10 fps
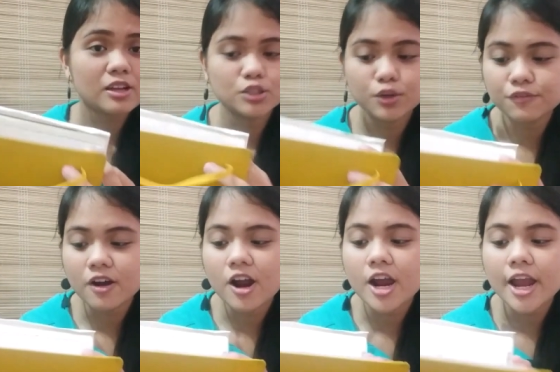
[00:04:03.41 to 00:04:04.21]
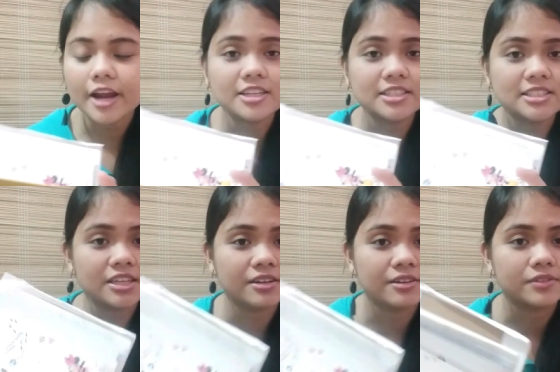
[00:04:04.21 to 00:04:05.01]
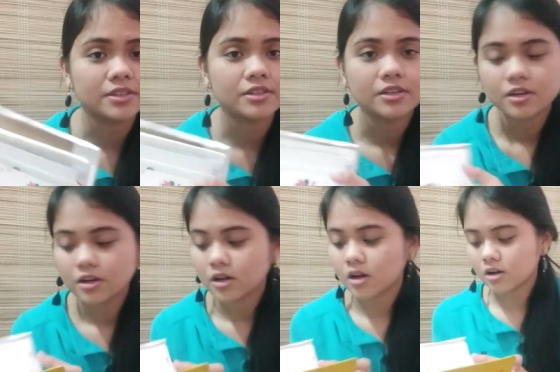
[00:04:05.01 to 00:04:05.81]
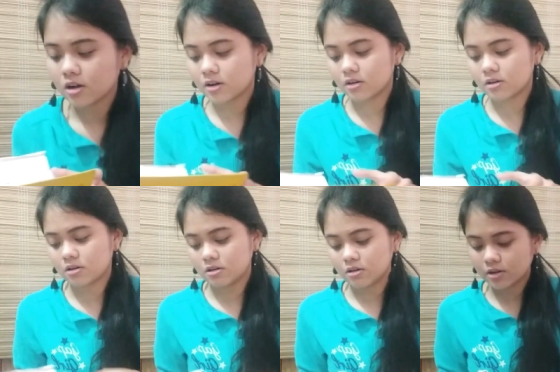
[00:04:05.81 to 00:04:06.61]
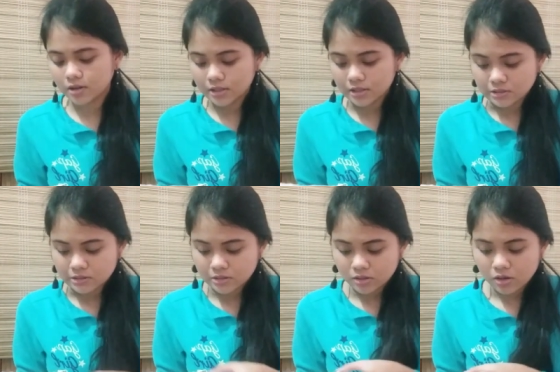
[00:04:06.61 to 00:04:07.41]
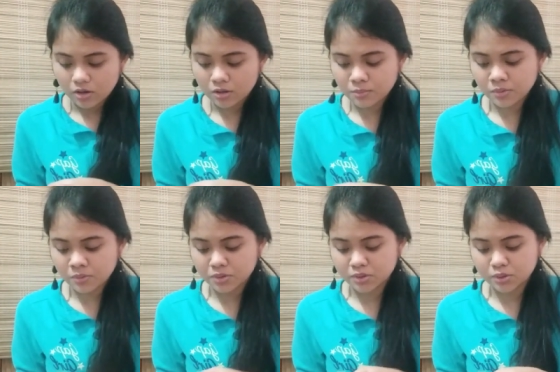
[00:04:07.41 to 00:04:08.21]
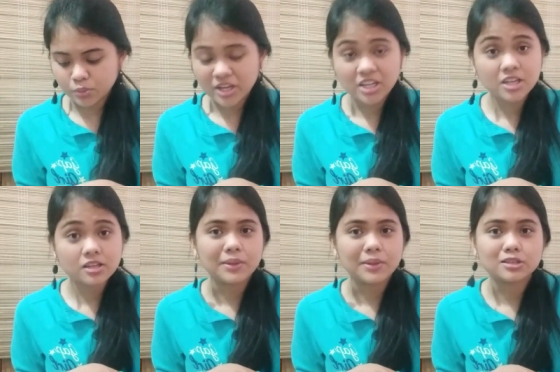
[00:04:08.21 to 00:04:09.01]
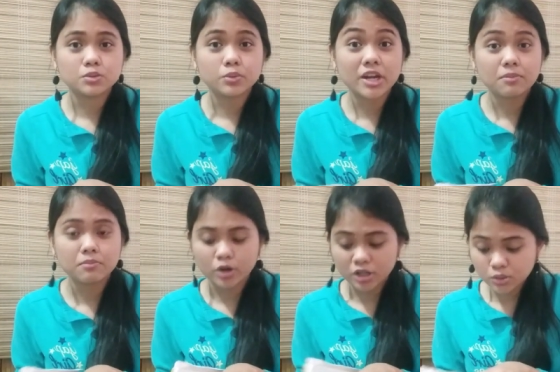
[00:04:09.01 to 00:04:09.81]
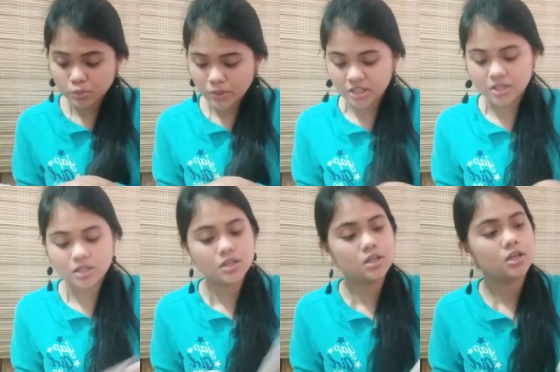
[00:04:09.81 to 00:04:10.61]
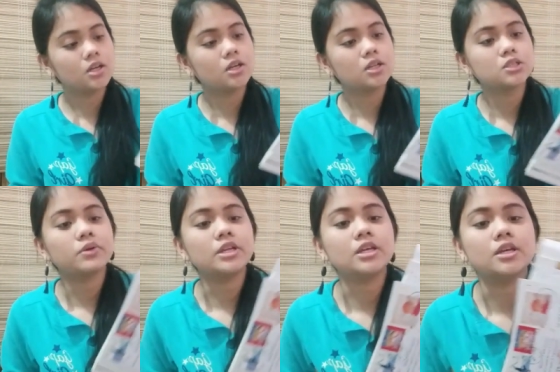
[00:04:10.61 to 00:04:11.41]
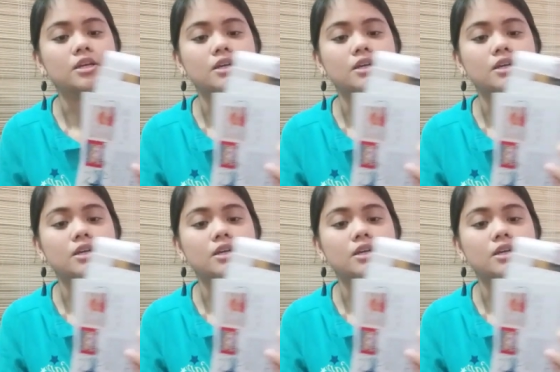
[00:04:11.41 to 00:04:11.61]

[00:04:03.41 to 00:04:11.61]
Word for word: So far, I received uh, almost 20, I mean 20, more than 20. Hmm.